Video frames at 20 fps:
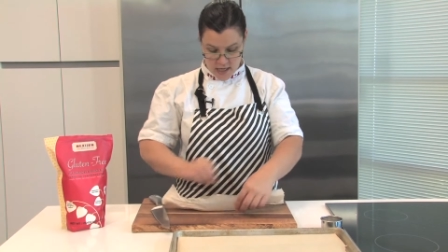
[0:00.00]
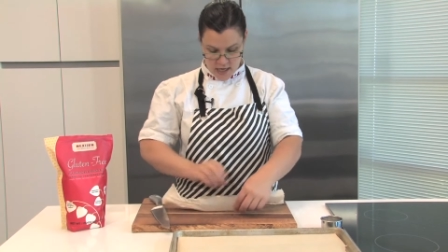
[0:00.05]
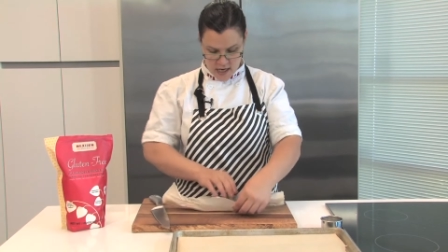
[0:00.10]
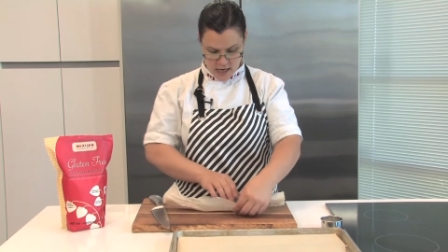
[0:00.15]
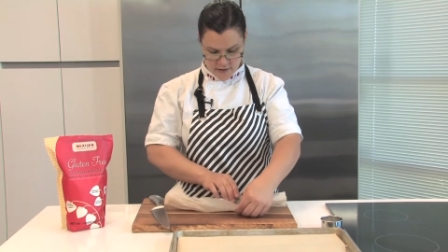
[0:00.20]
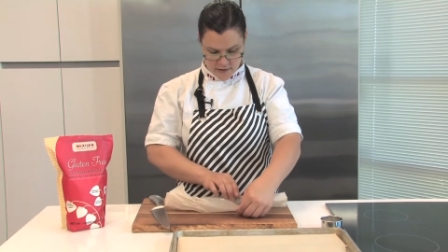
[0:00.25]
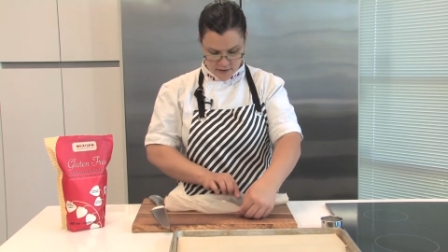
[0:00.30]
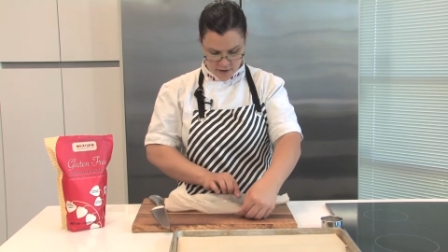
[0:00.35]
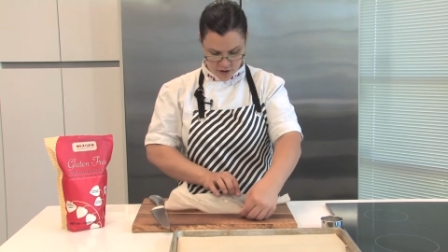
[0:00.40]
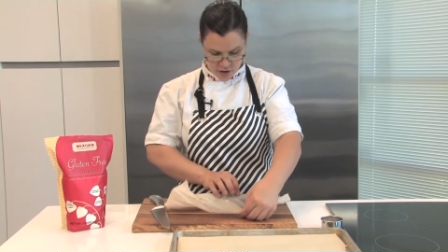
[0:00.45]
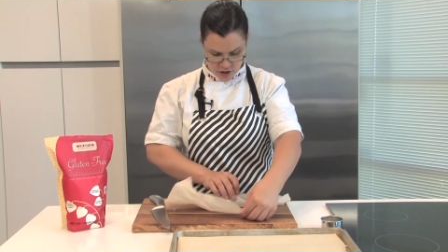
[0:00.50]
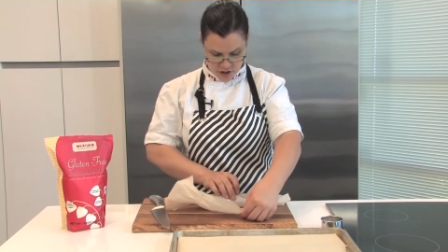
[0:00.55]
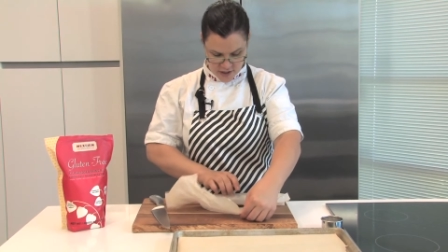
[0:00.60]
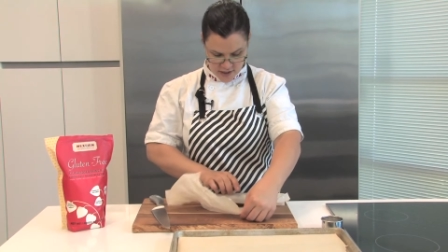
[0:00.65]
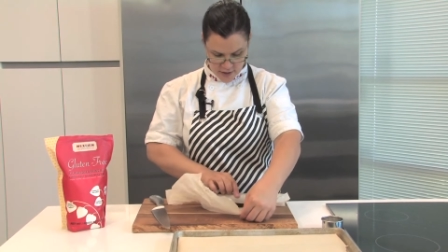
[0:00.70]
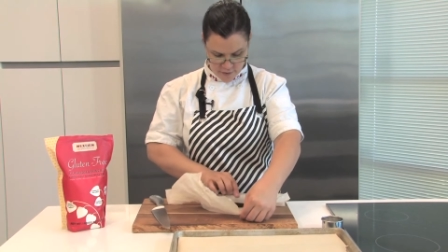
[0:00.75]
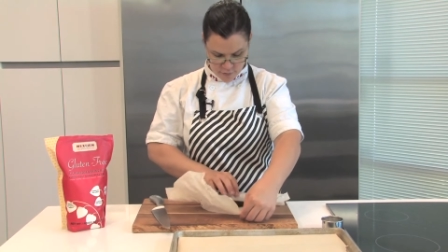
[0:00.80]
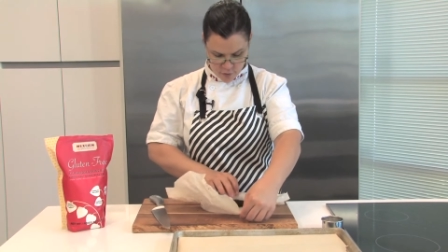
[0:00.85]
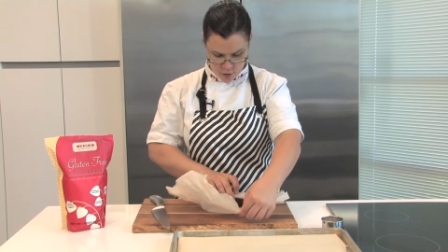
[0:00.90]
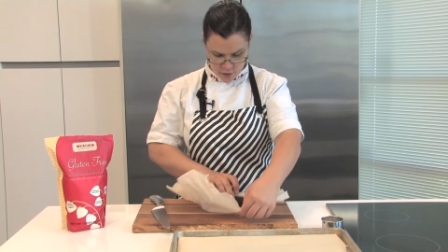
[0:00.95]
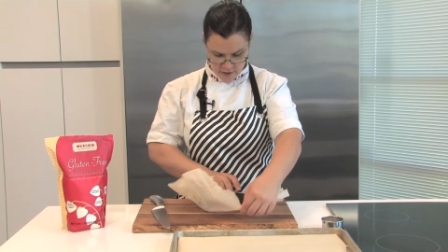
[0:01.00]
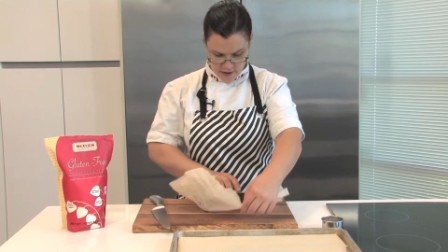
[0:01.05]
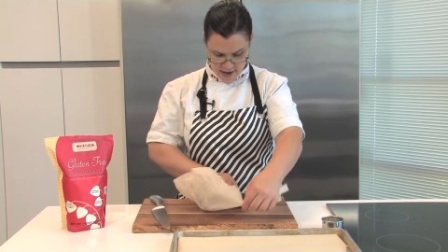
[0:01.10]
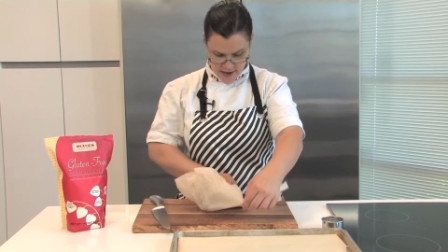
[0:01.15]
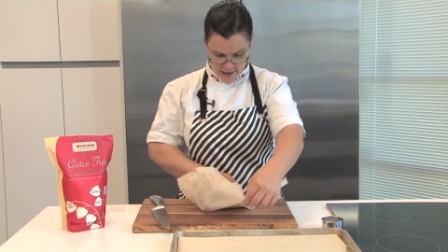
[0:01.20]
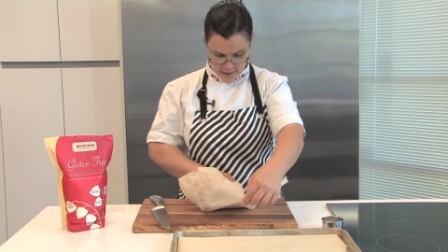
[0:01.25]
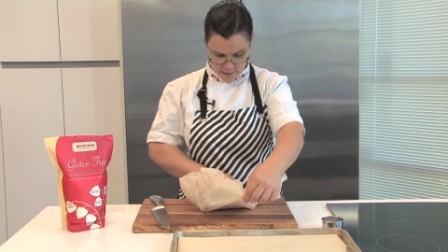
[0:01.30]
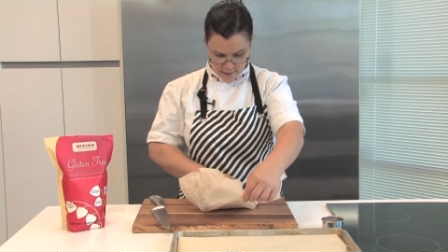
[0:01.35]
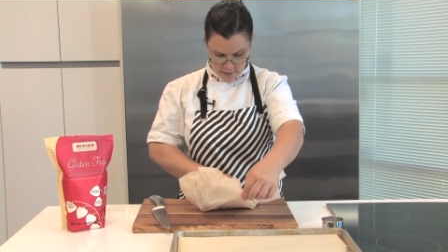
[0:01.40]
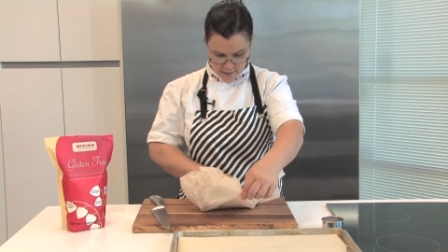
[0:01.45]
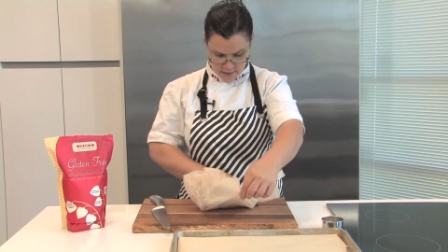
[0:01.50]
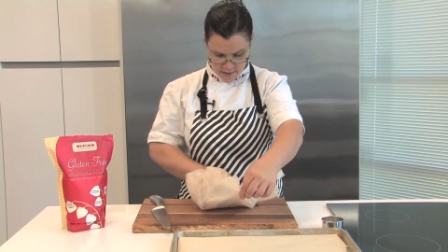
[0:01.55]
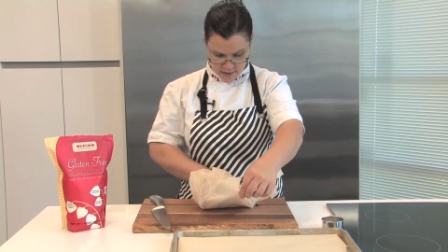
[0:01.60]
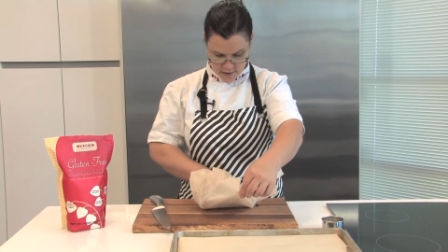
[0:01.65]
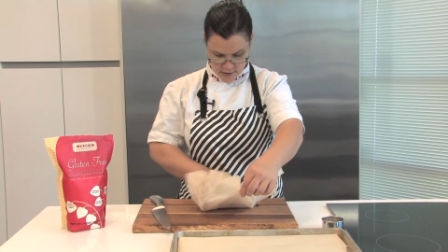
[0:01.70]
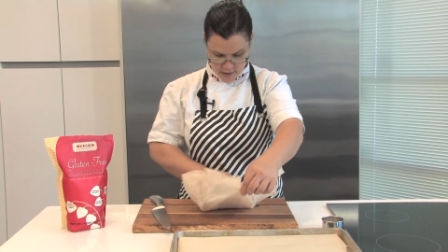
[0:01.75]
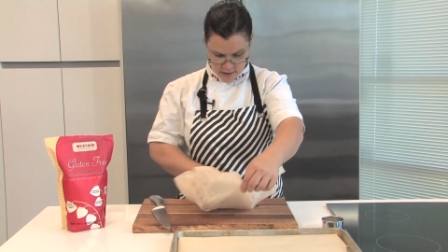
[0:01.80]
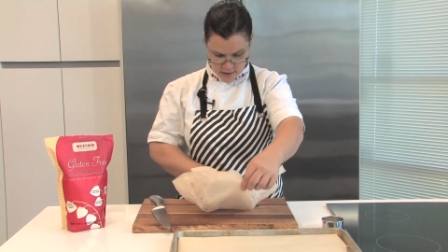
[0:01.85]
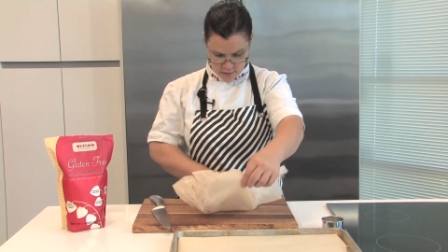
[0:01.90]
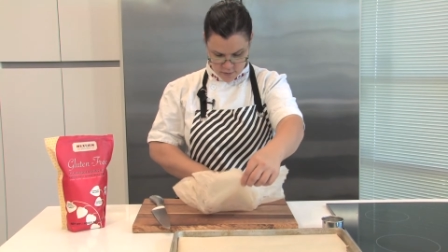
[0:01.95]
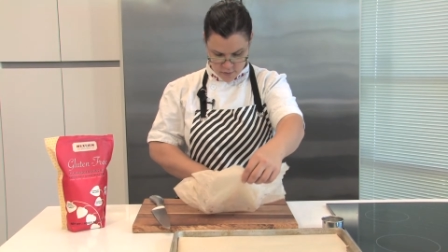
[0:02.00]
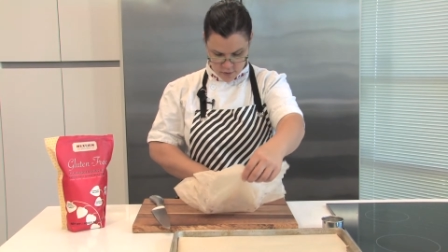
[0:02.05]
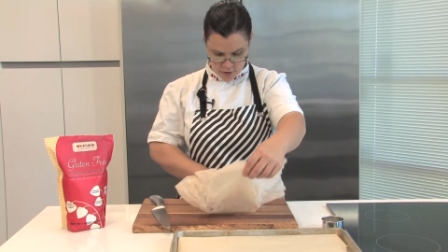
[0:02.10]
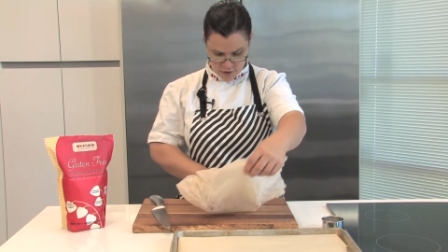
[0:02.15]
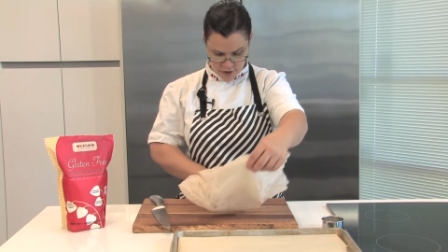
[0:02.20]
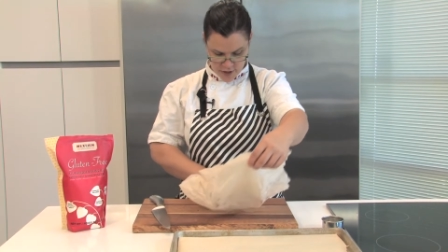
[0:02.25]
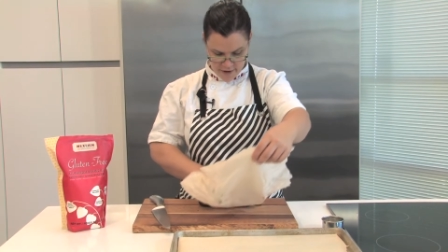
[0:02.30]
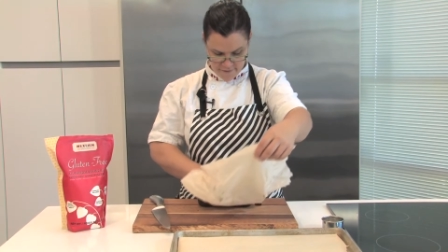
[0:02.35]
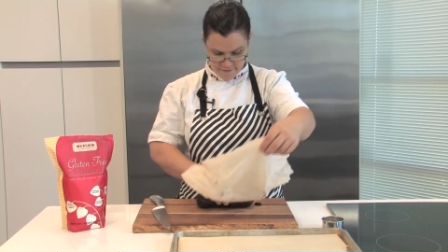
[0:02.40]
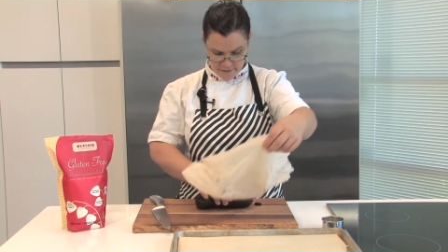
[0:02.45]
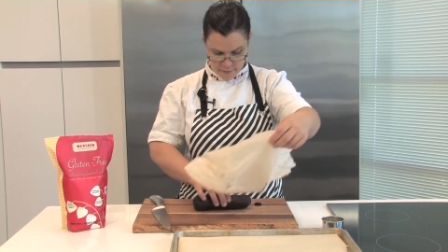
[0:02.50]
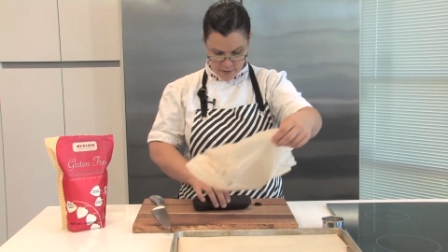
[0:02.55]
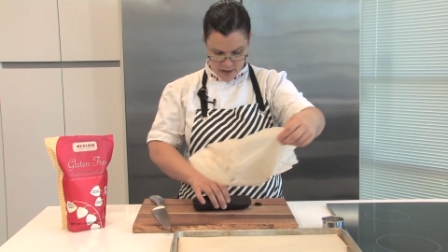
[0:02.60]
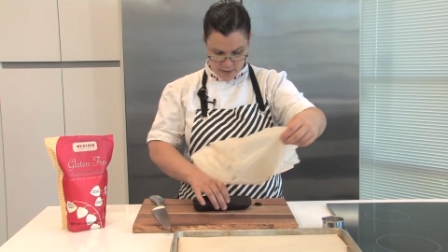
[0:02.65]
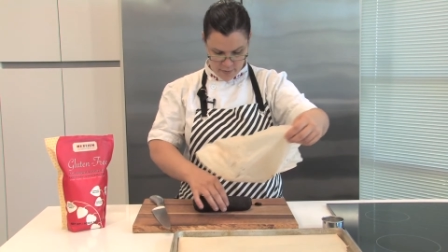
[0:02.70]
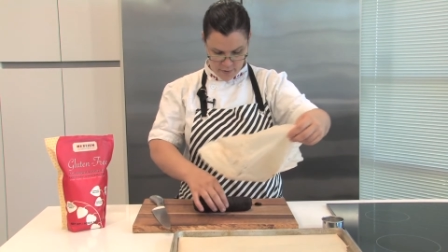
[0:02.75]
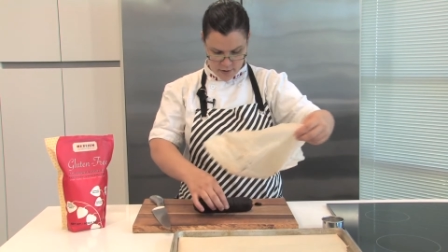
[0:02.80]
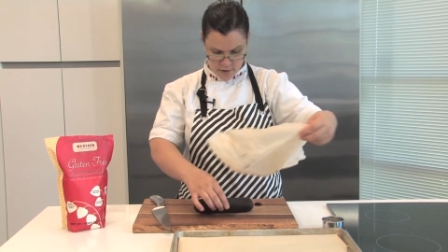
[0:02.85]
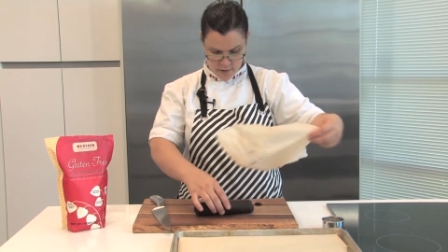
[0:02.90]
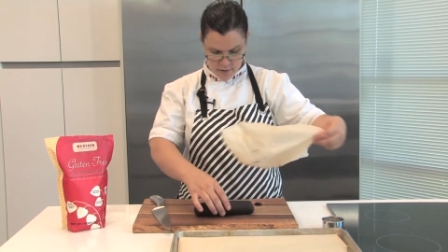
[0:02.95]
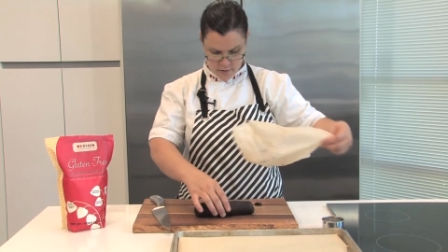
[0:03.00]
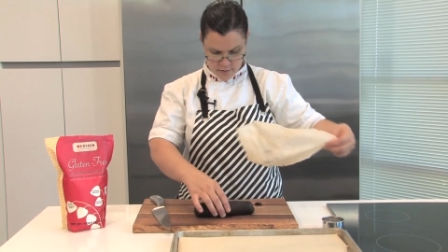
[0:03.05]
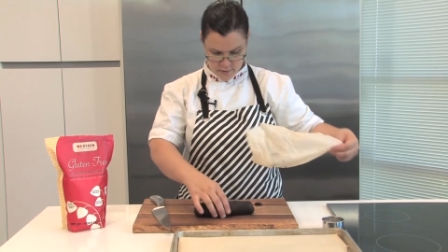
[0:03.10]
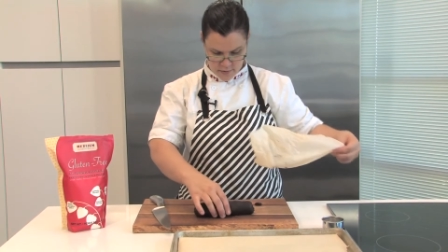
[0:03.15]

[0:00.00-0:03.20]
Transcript: And then you just unroll that, roll it off the paper,